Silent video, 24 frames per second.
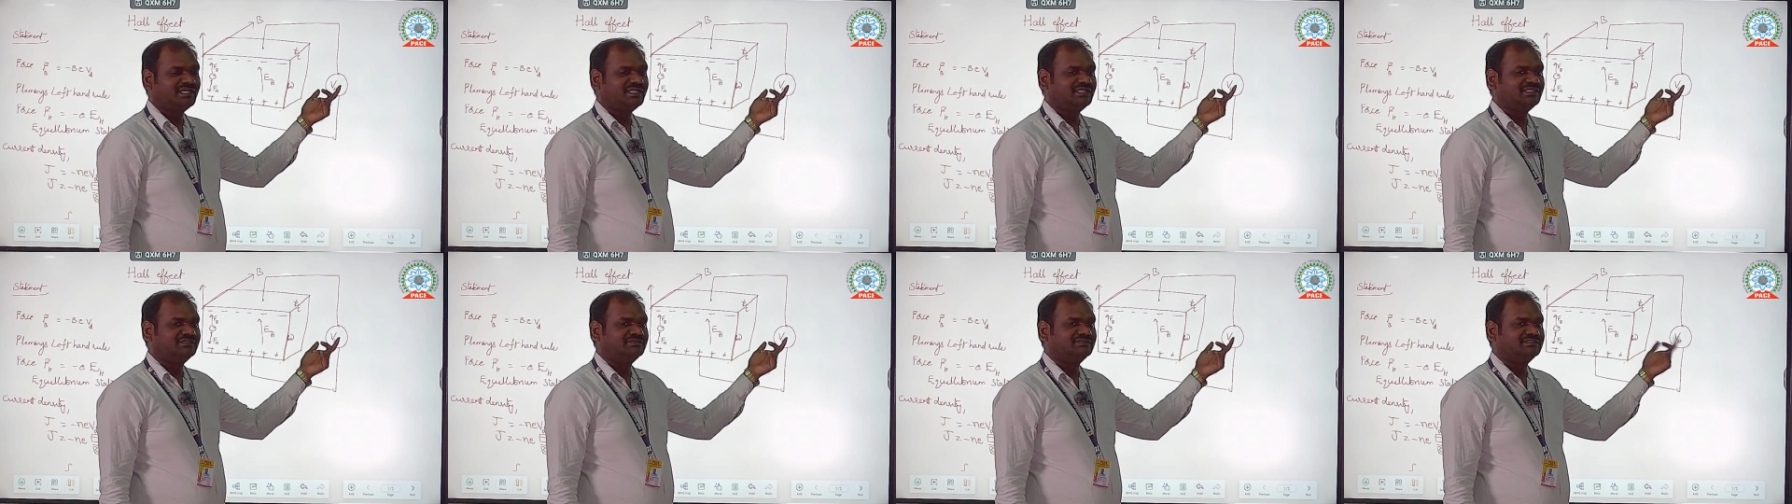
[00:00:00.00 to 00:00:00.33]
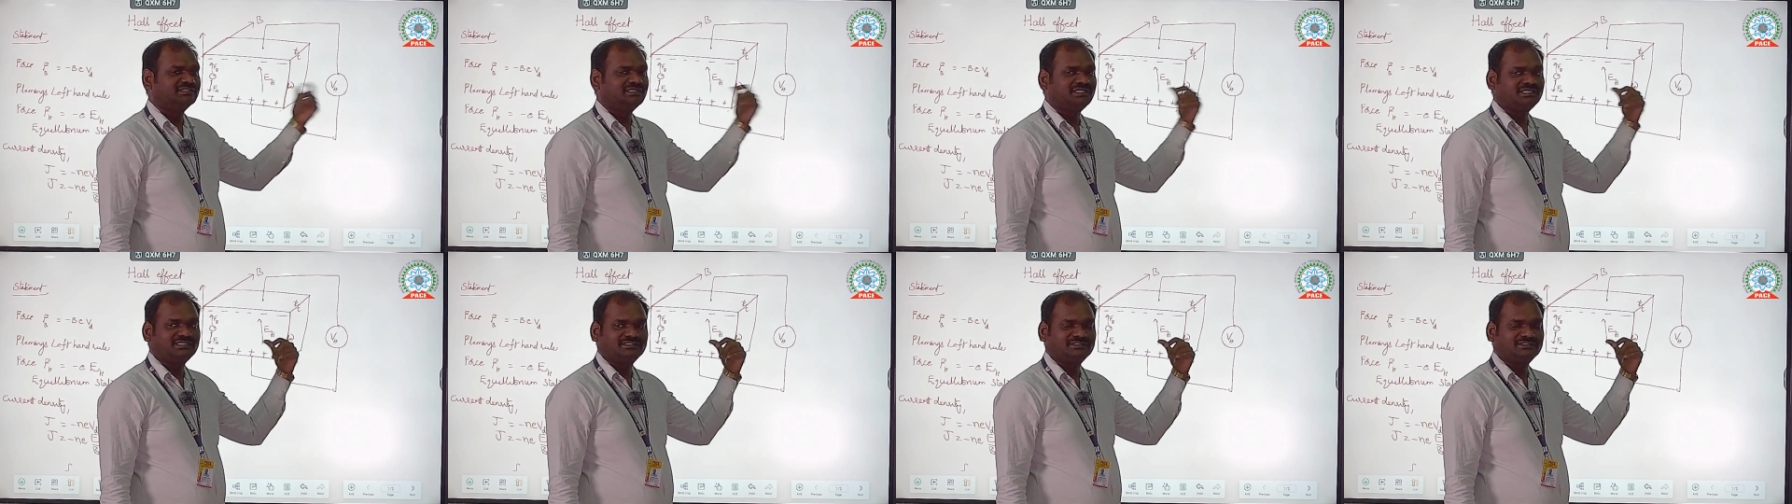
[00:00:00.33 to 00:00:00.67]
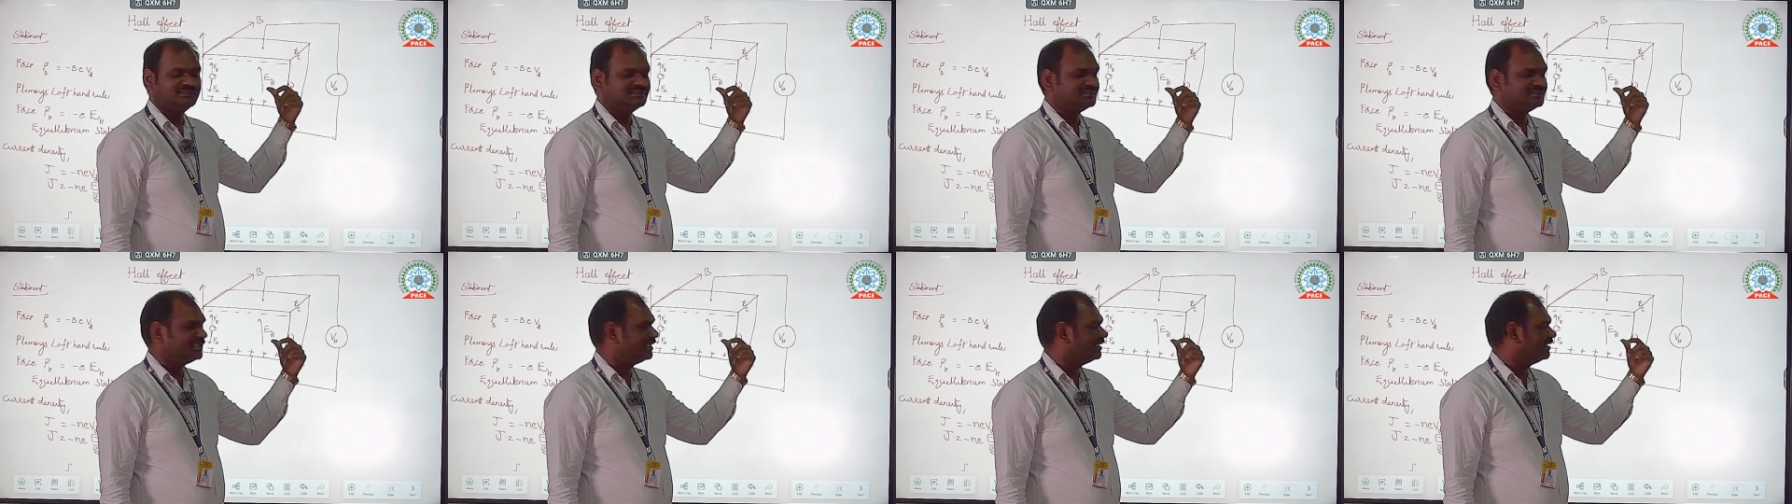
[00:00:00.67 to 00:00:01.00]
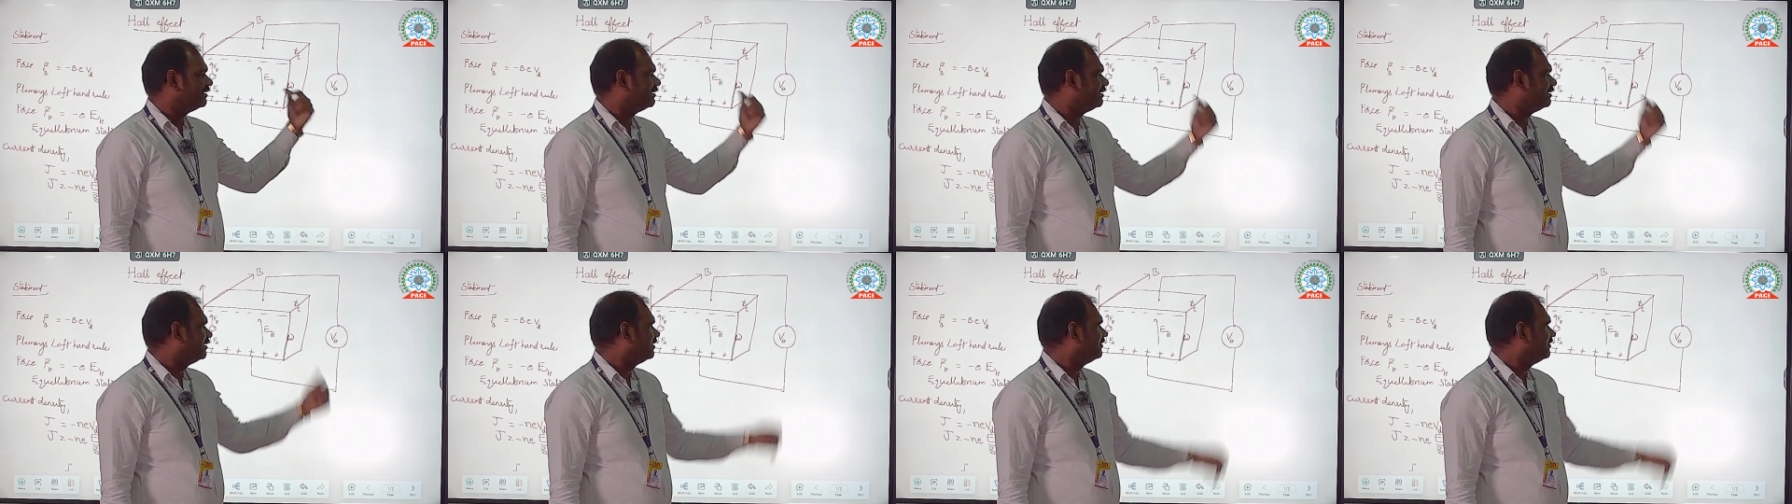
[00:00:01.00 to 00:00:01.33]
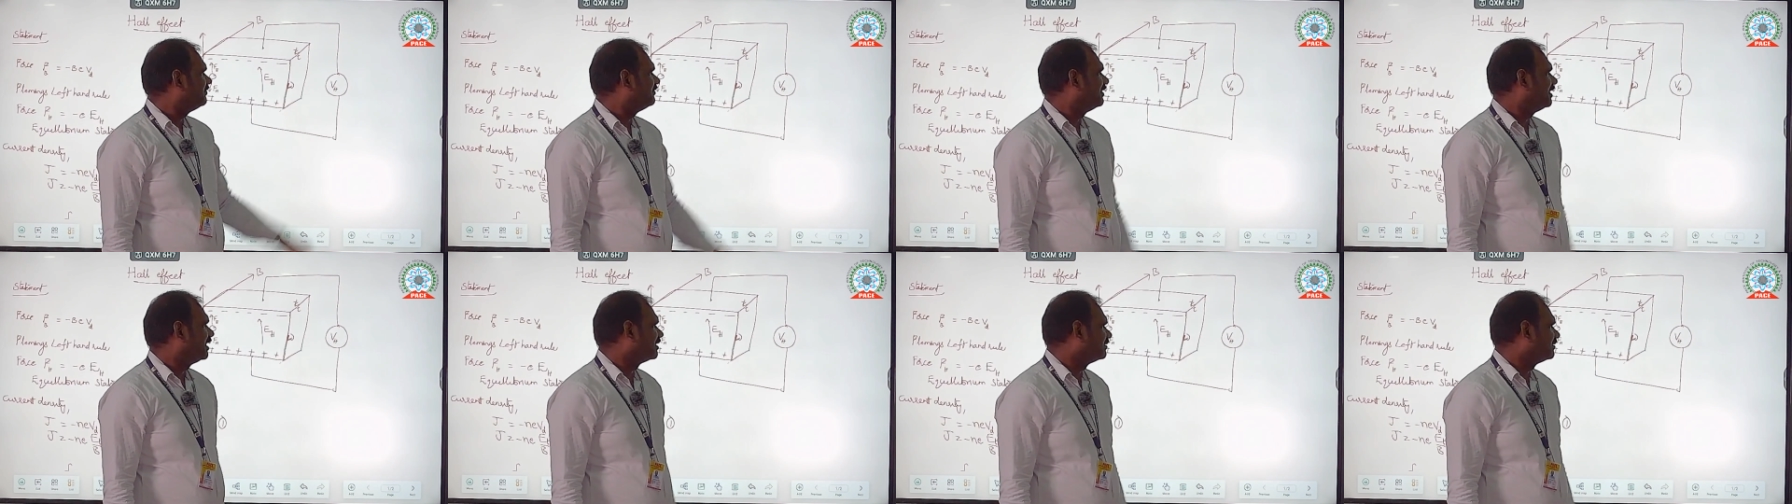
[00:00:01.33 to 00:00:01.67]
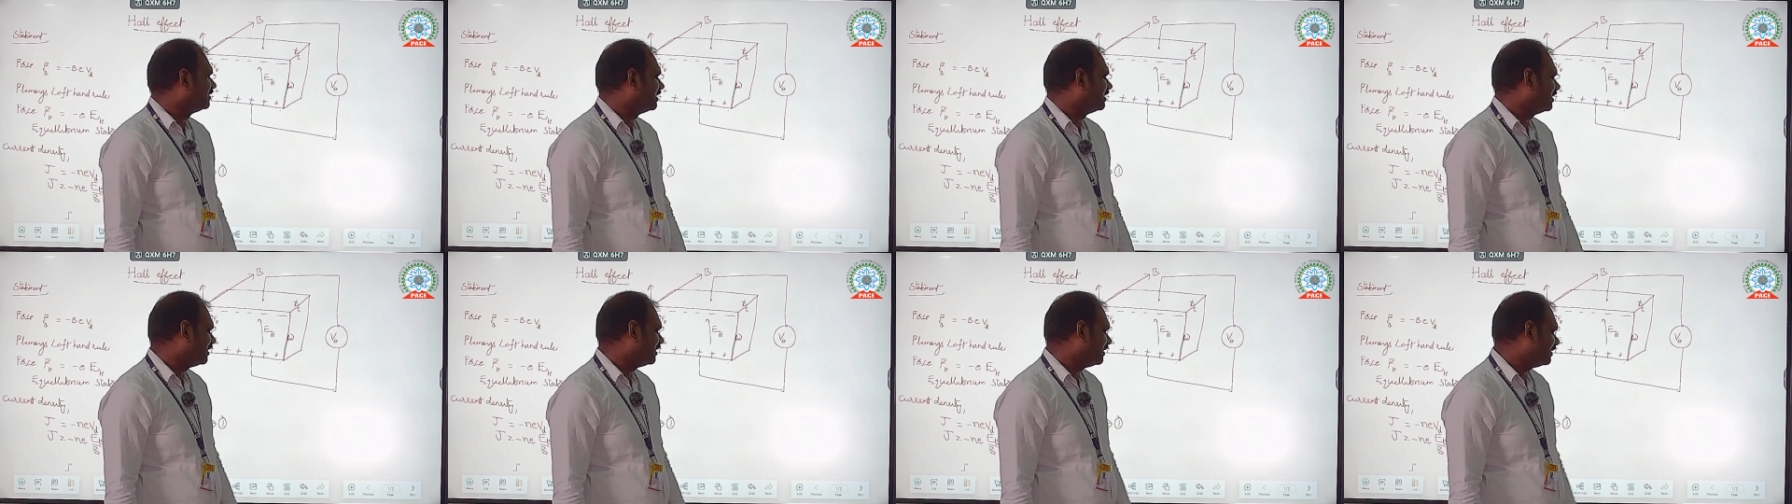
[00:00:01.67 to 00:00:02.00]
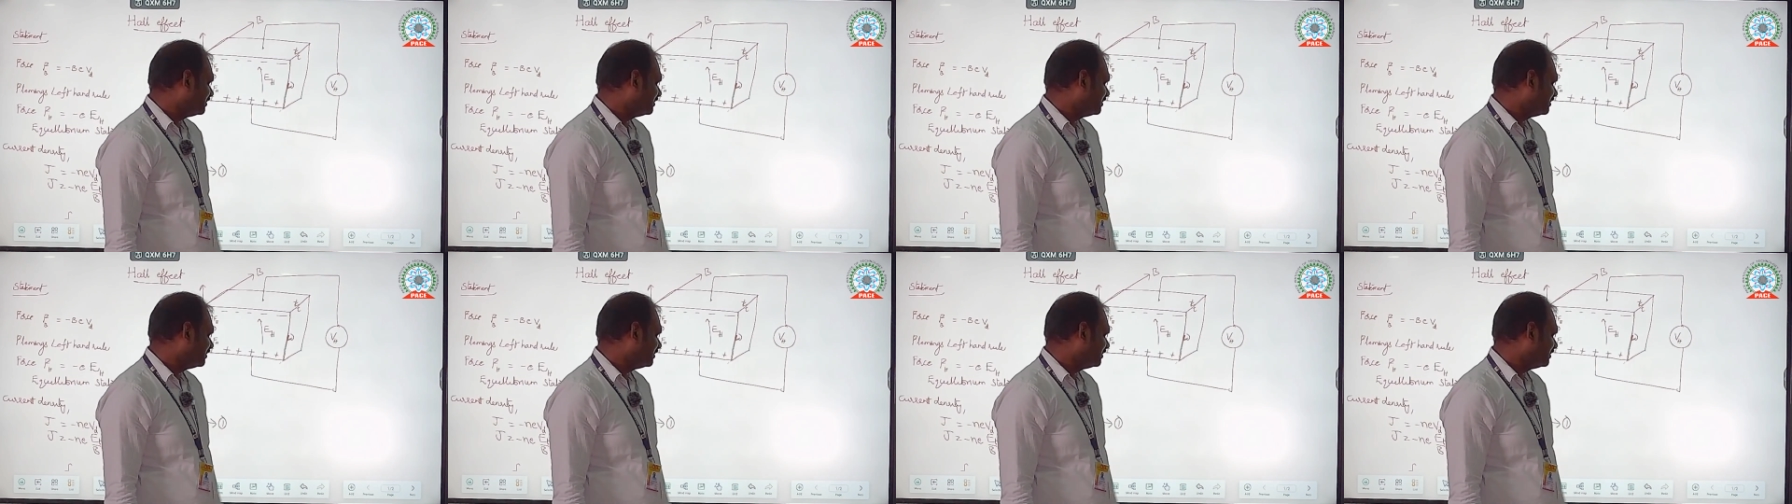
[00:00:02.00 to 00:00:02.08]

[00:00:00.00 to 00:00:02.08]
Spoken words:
in the formula.